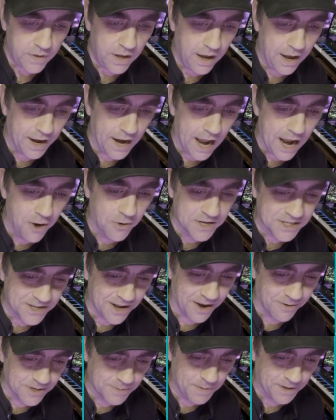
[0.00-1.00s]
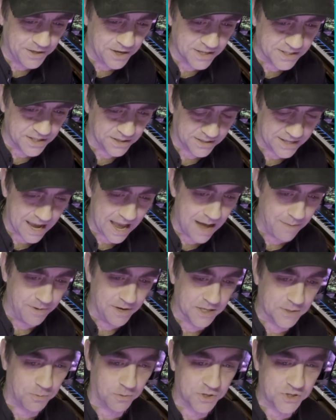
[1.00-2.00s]
And I always thought it was because the
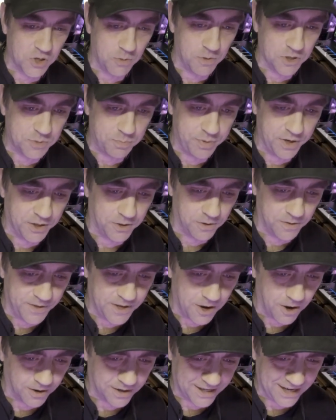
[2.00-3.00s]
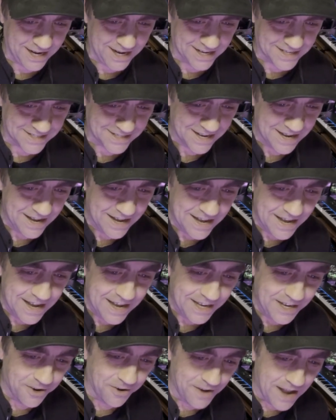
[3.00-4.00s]
cabinets were so much bigger in the arcades,
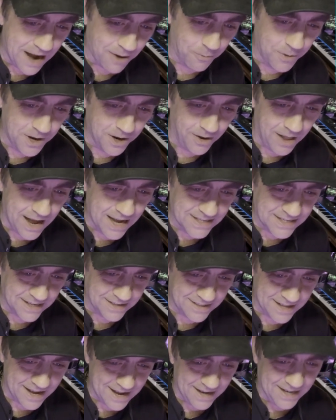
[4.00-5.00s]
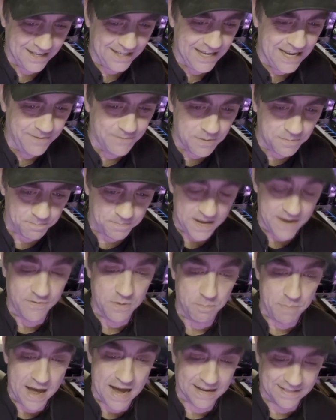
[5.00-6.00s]
not realizing that
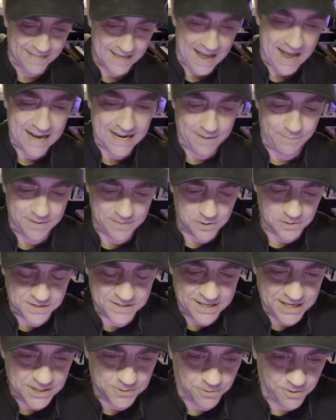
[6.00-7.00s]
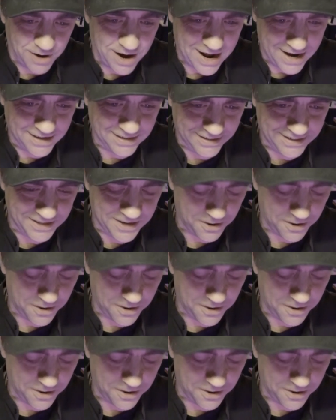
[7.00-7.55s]
even back then, I mean, those things were on,